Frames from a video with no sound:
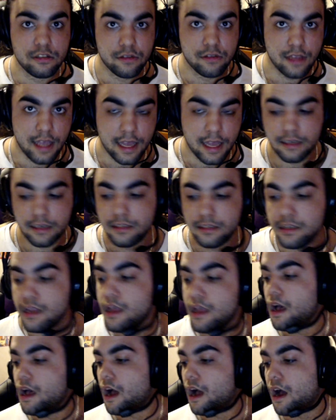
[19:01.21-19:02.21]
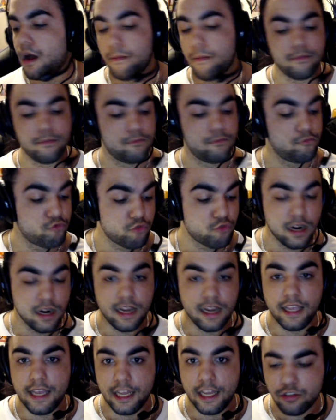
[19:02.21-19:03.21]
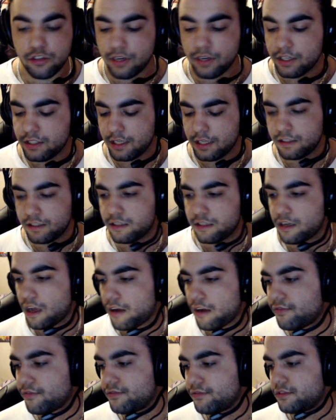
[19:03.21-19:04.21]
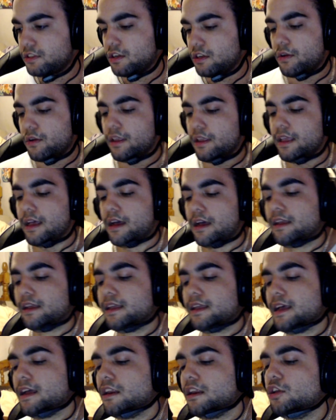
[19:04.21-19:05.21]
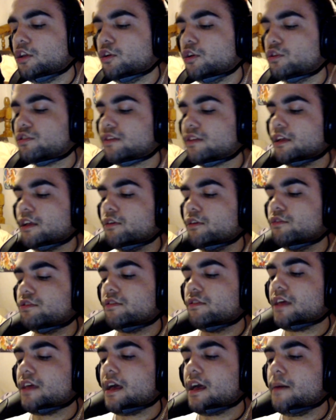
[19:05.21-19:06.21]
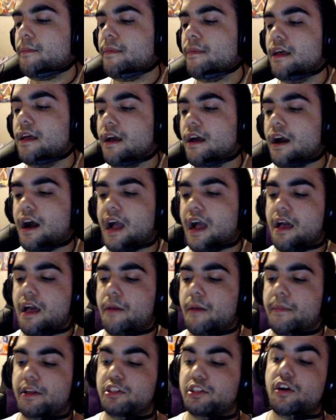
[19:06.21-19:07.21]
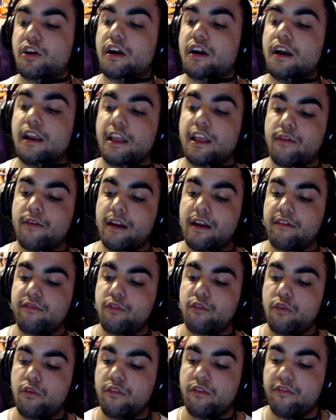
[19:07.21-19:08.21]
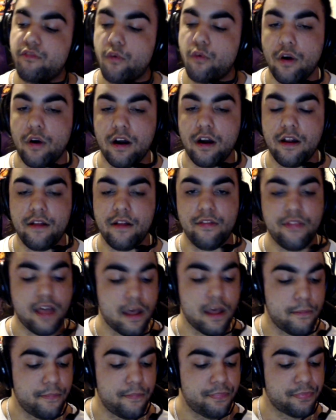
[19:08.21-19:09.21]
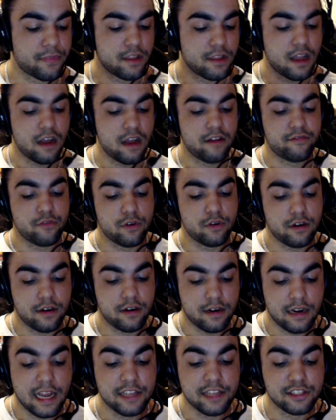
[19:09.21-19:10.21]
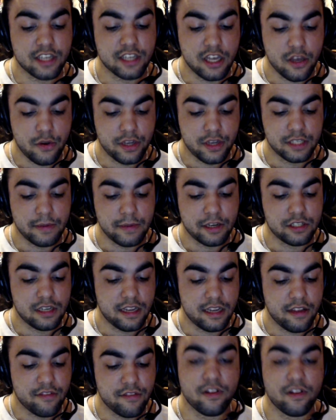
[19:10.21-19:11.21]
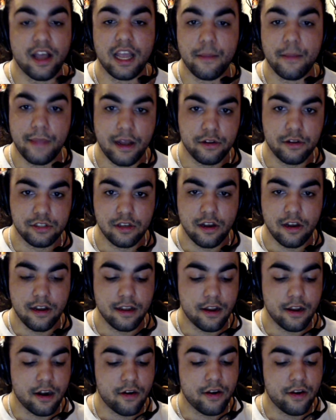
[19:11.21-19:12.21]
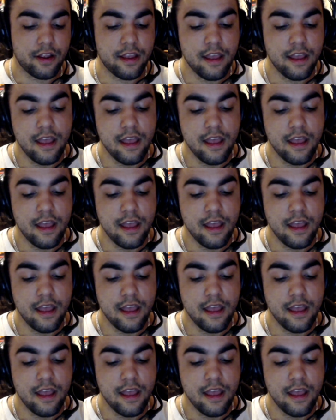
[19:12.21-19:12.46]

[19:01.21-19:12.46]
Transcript: the end. Really interesting stuff. So yeah, again, huge thank you to them. I am eternally grateful for them, for Lesko especially, flying me out to Hungary,